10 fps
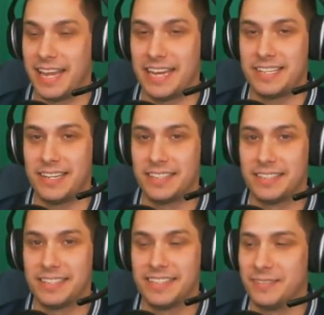you I get win. you?
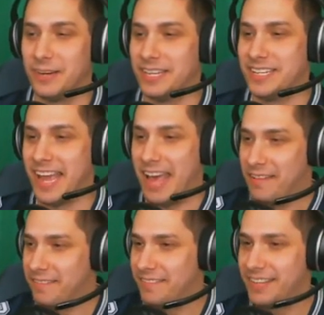Yeah. What did you have?
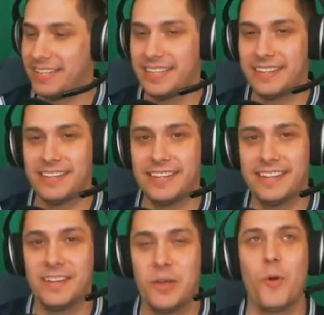Kelvin Pryor. Pri